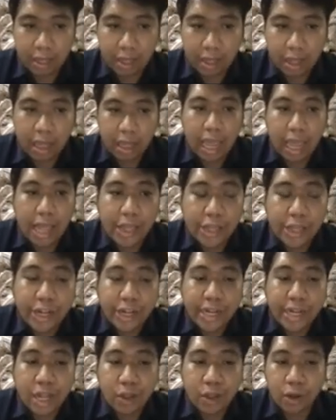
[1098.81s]

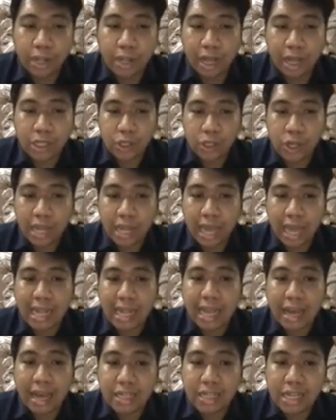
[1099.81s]
internet connection and
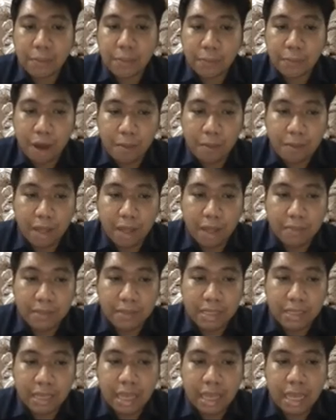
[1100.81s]
gadget problems,
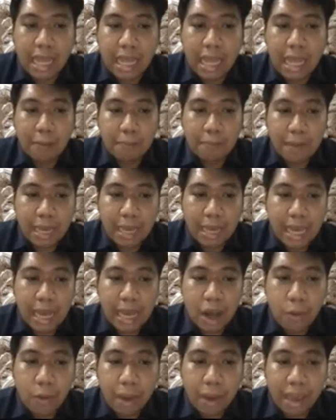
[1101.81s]
being
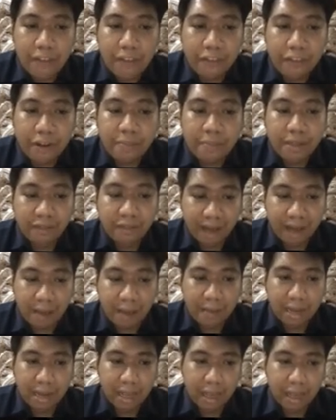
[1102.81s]
away from the
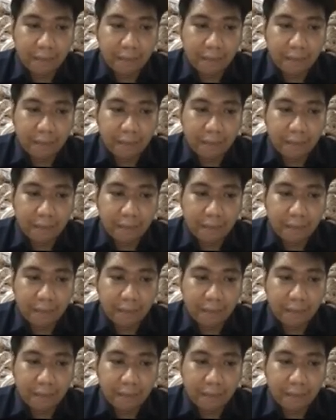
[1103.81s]
family.